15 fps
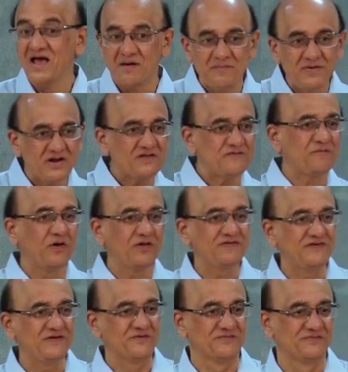be
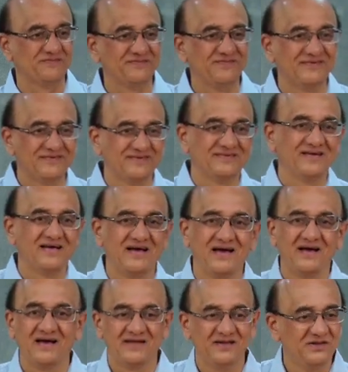responsive no.
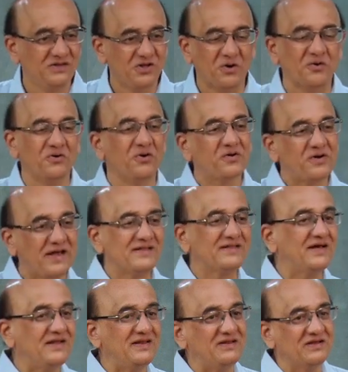no okay
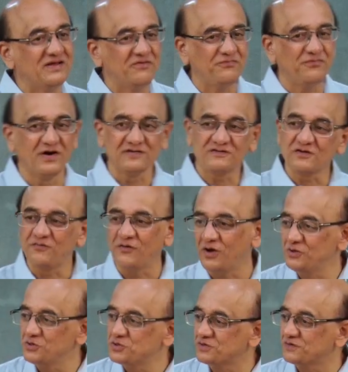then first of all
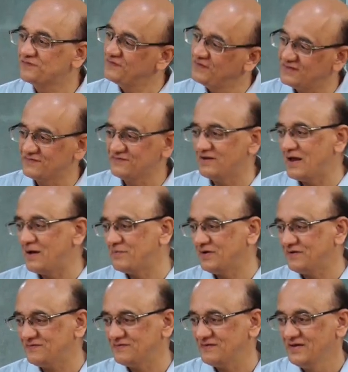you should see the
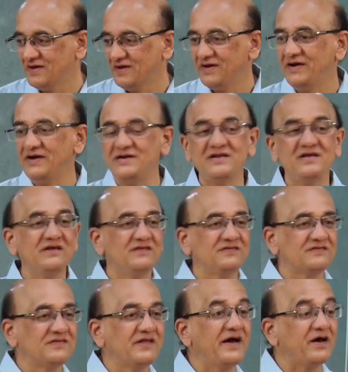syllabus it is
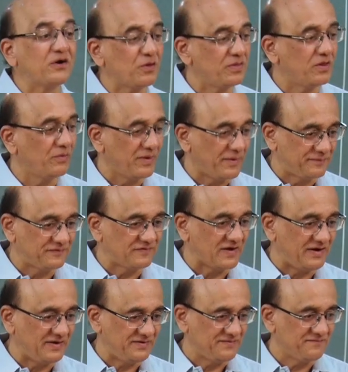there on the
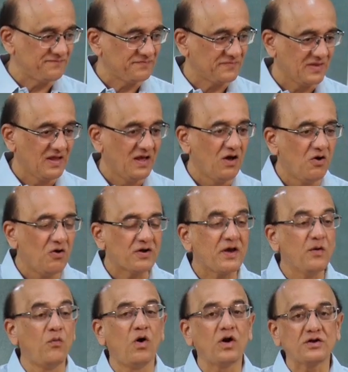website okay
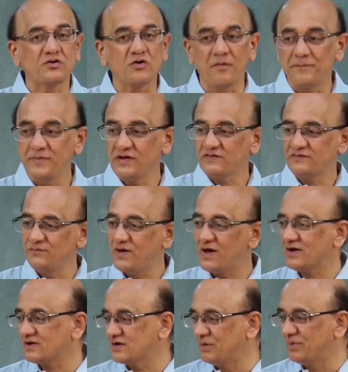what topics we
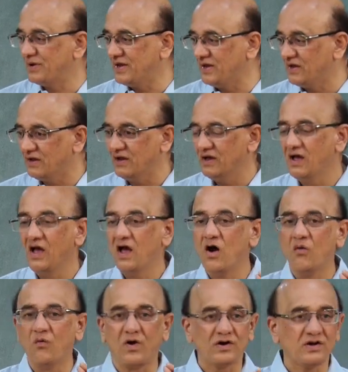are covering
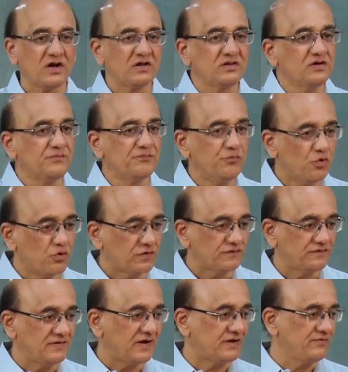what are the books
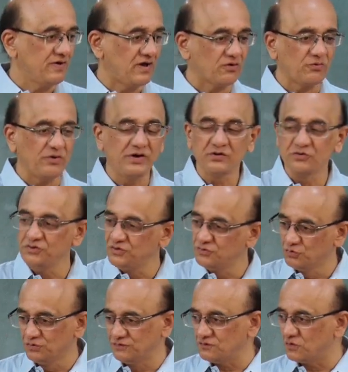that we are going to
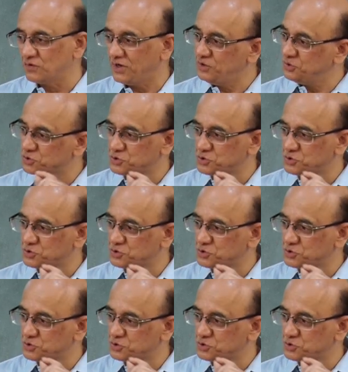use okay you